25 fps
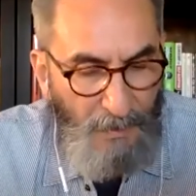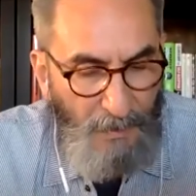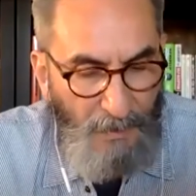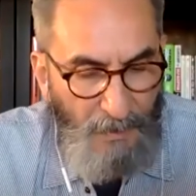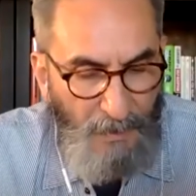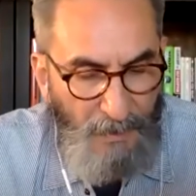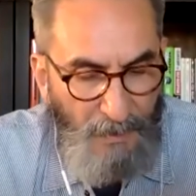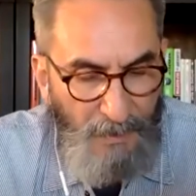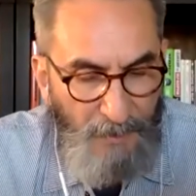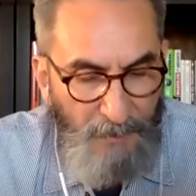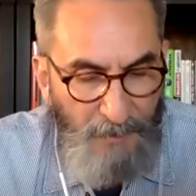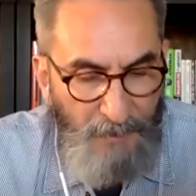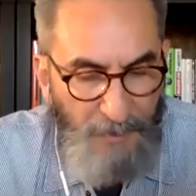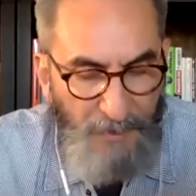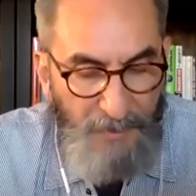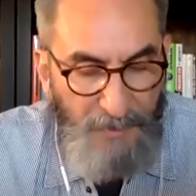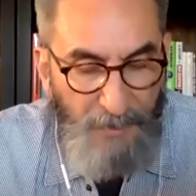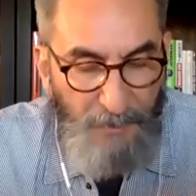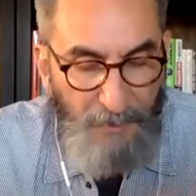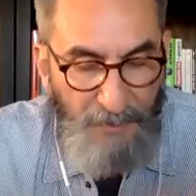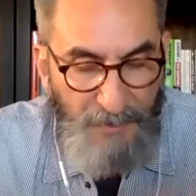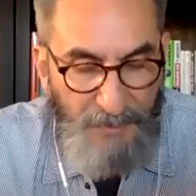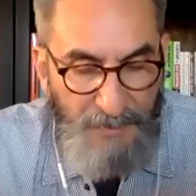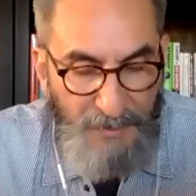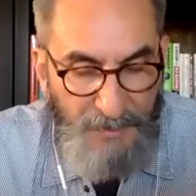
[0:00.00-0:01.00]
I had been on the
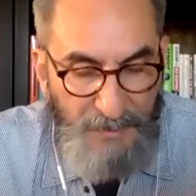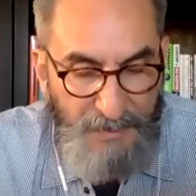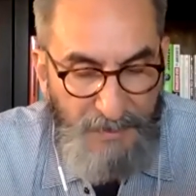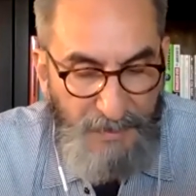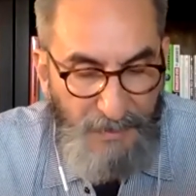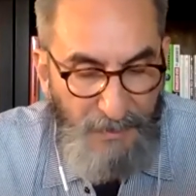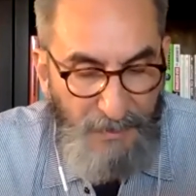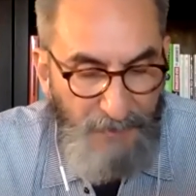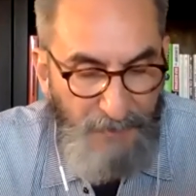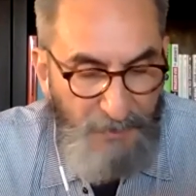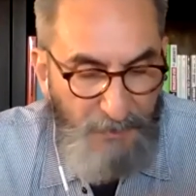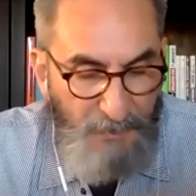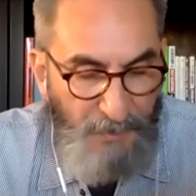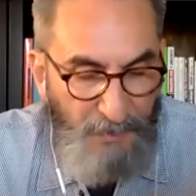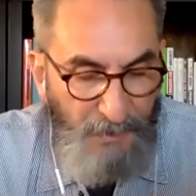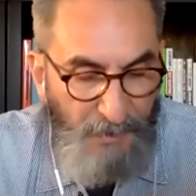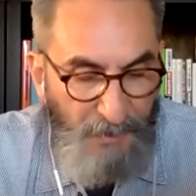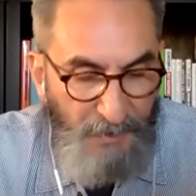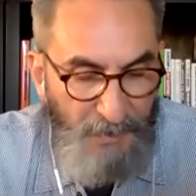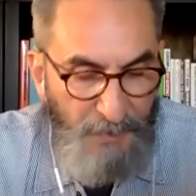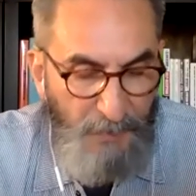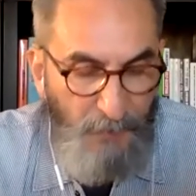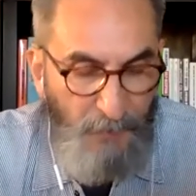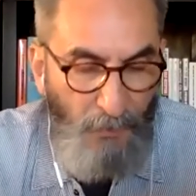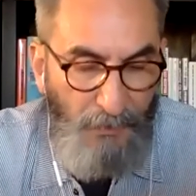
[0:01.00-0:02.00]
business end of his
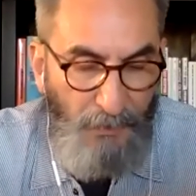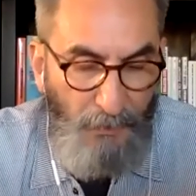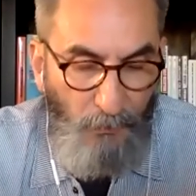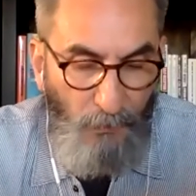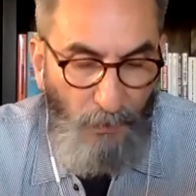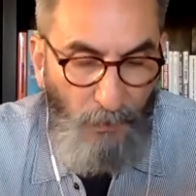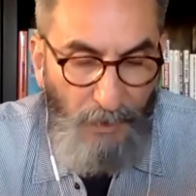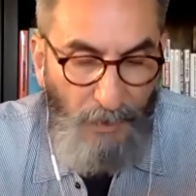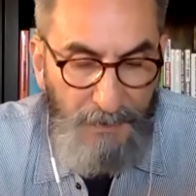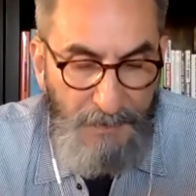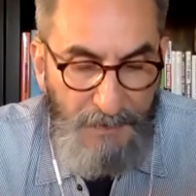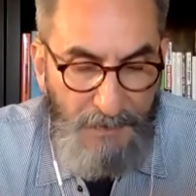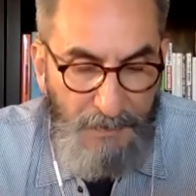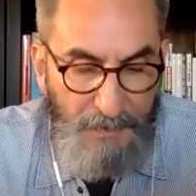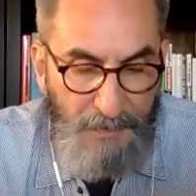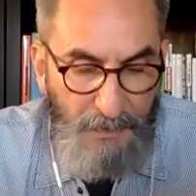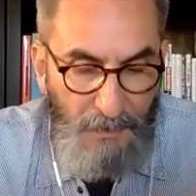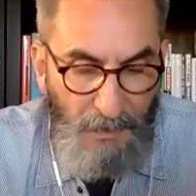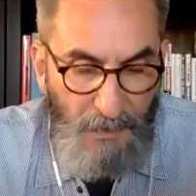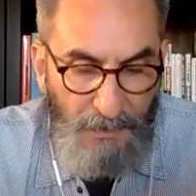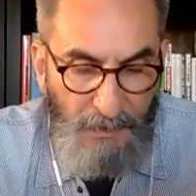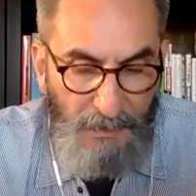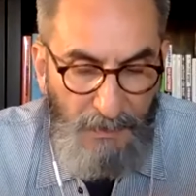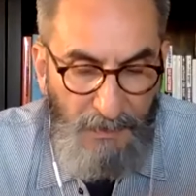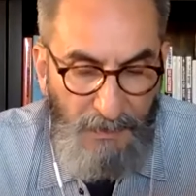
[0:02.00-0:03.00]
beatings more than once.
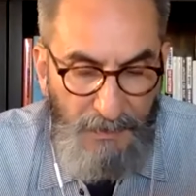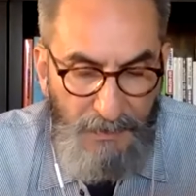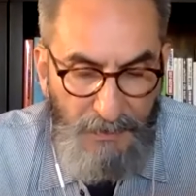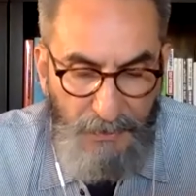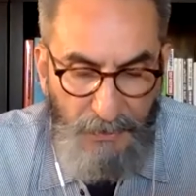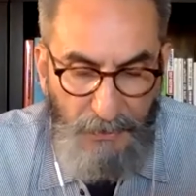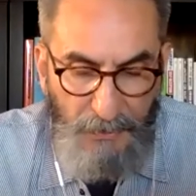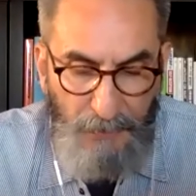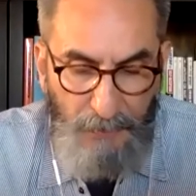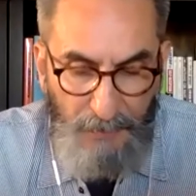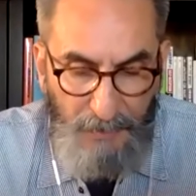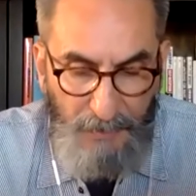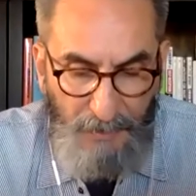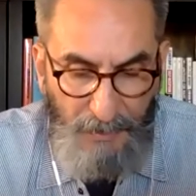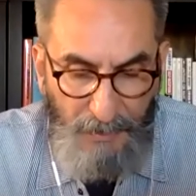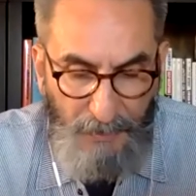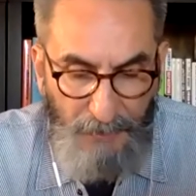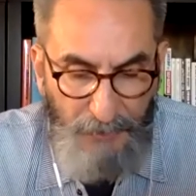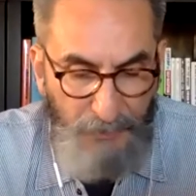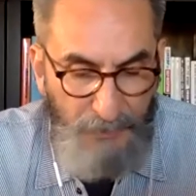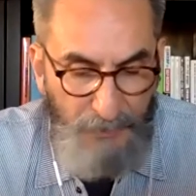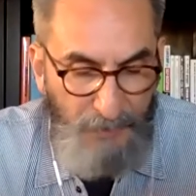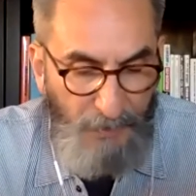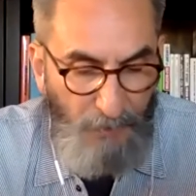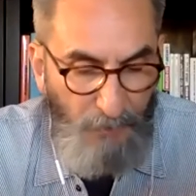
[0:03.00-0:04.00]
On at least two
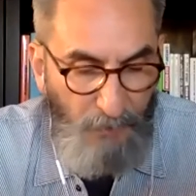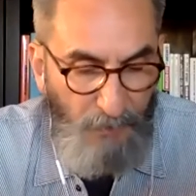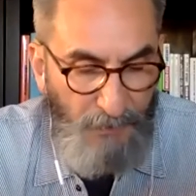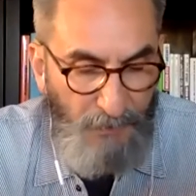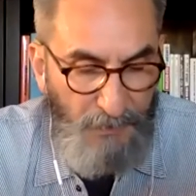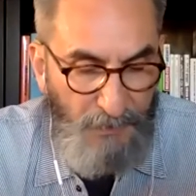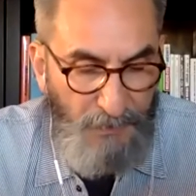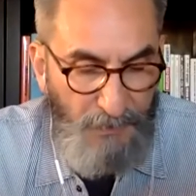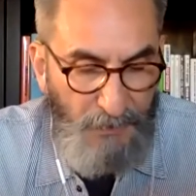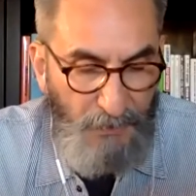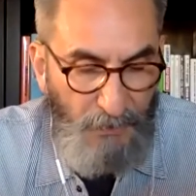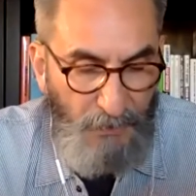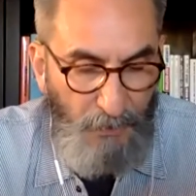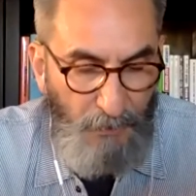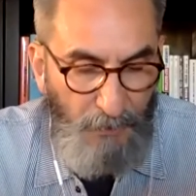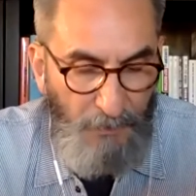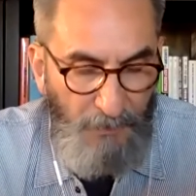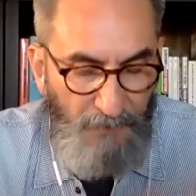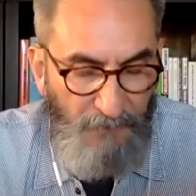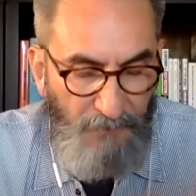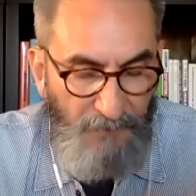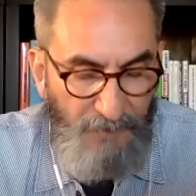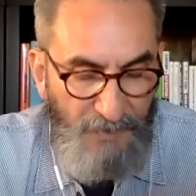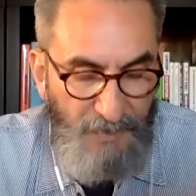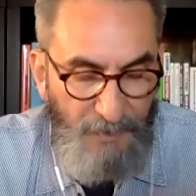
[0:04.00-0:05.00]
occasions, I went to school
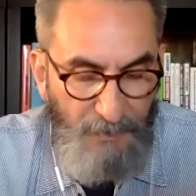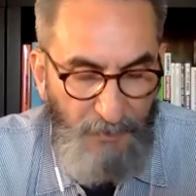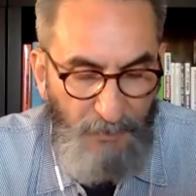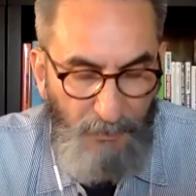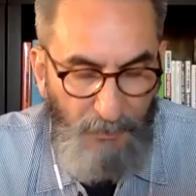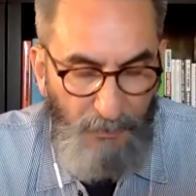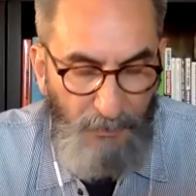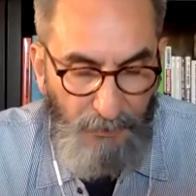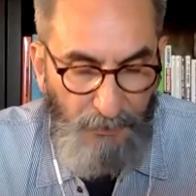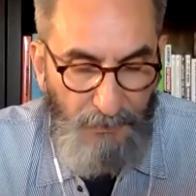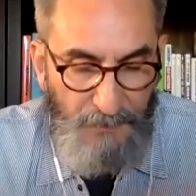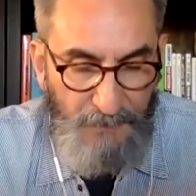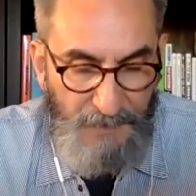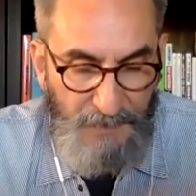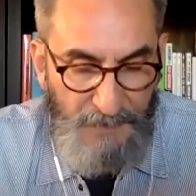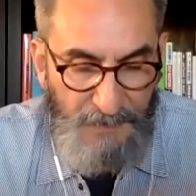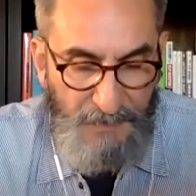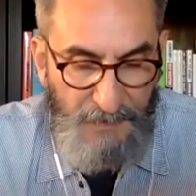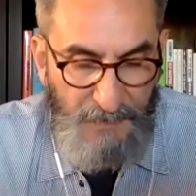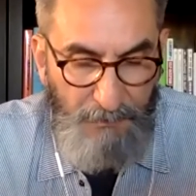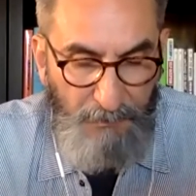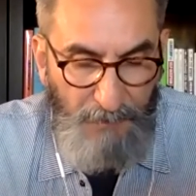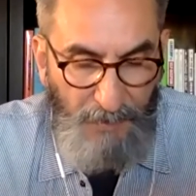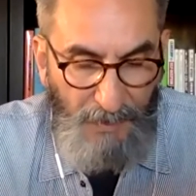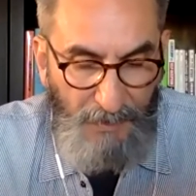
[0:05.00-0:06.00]
with visible bruises
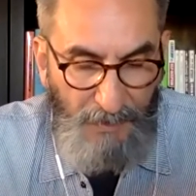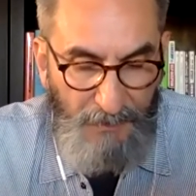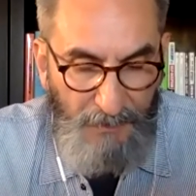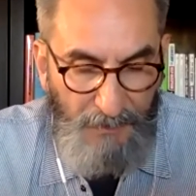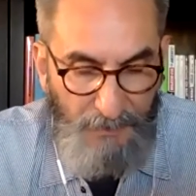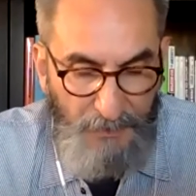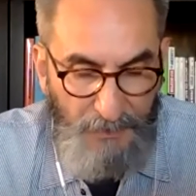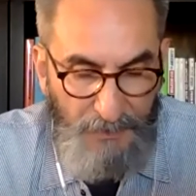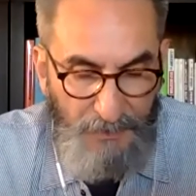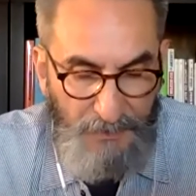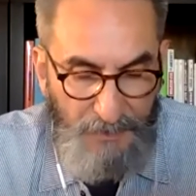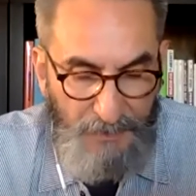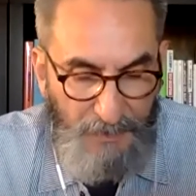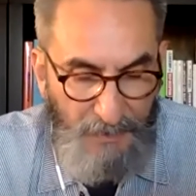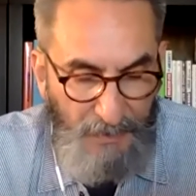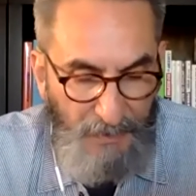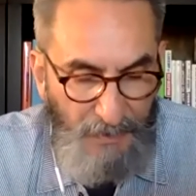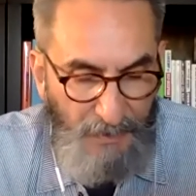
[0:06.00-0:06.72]
and bandages.